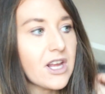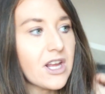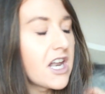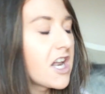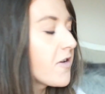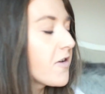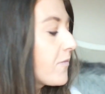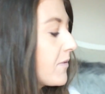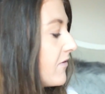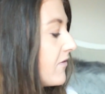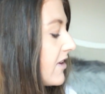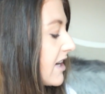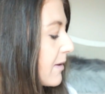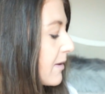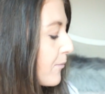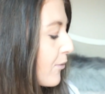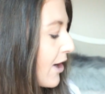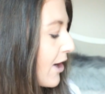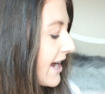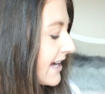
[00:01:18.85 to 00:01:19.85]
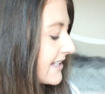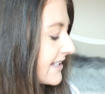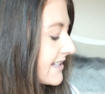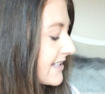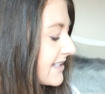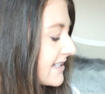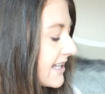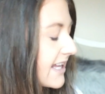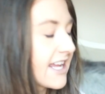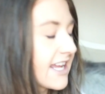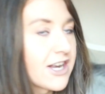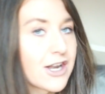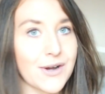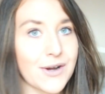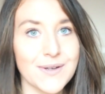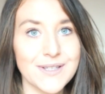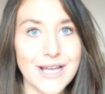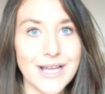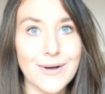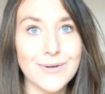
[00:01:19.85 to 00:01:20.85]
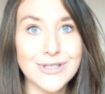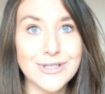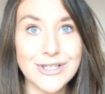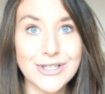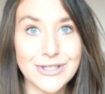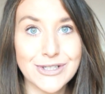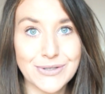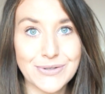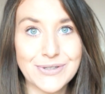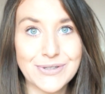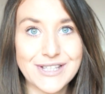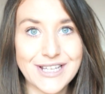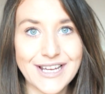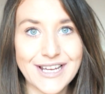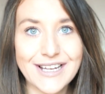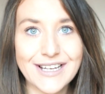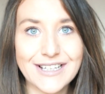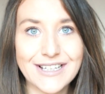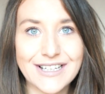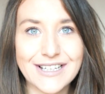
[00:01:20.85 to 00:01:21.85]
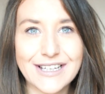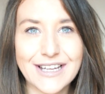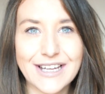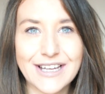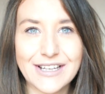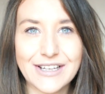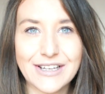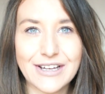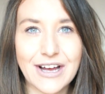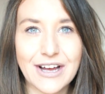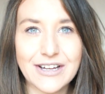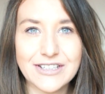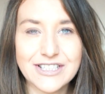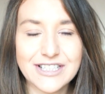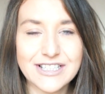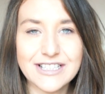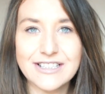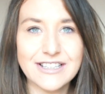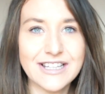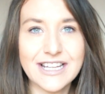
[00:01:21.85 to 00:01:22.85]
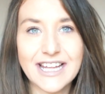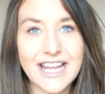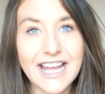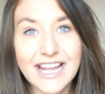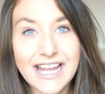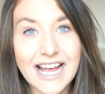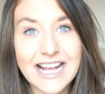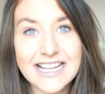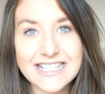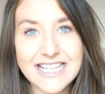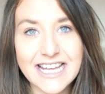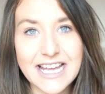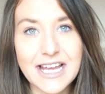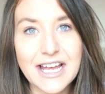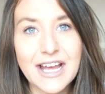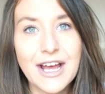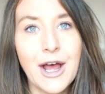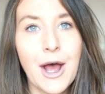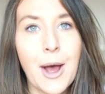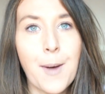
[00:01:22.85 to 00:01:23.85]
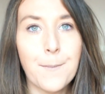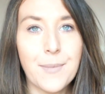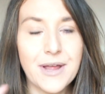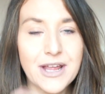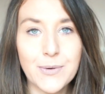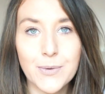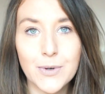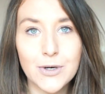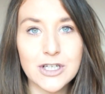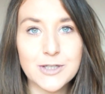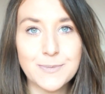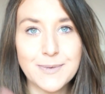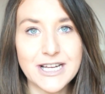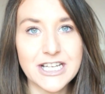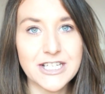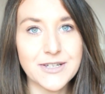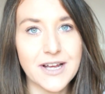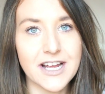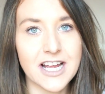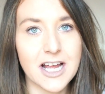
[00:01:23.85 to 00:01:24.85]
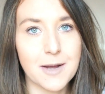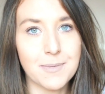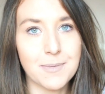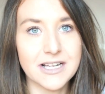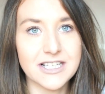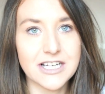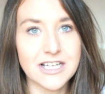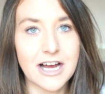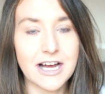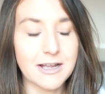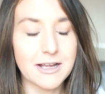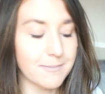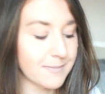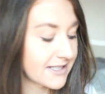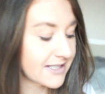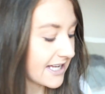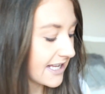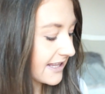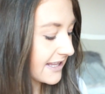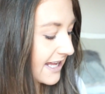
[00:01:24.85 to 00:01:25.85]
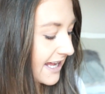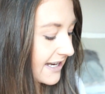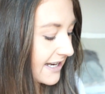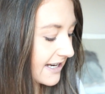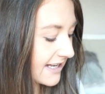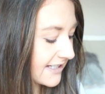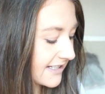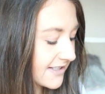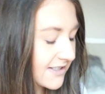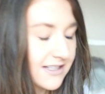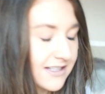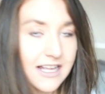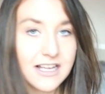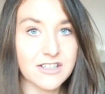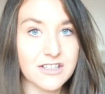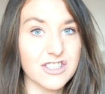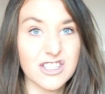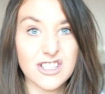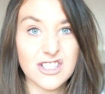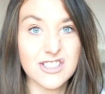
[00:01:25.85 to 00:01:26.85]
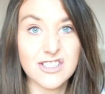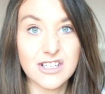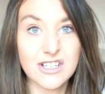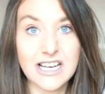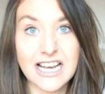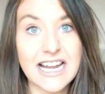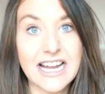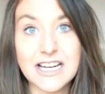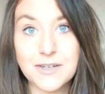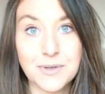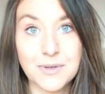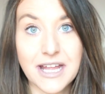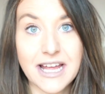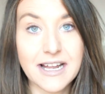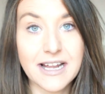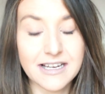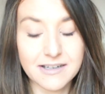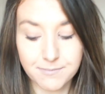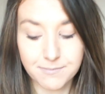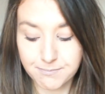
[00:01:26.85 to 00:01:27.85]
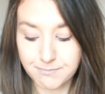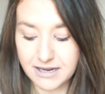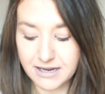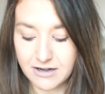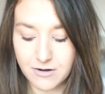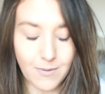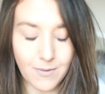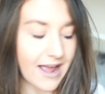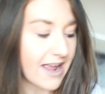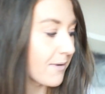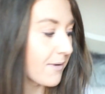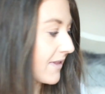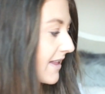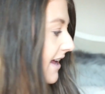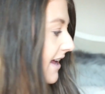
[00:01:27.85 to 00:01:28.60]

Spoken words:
I've been really impressed that he knows how to use it. I didn't think he'd get it, but he watched me do it a couple of times and then has like just clicked with it and been away with